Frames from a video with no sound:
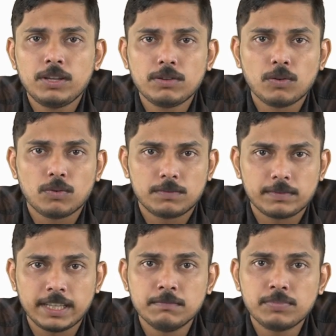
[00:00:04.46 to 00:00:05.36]
You know
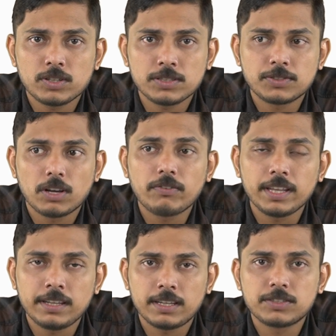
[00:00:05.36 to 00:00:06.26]
the importance of
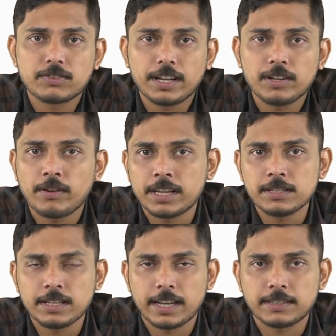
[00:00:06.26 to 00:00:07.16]
Indian history in
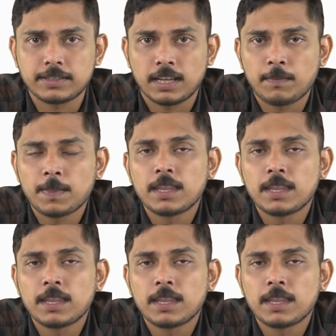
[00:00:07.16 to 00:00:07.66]
NTA exam.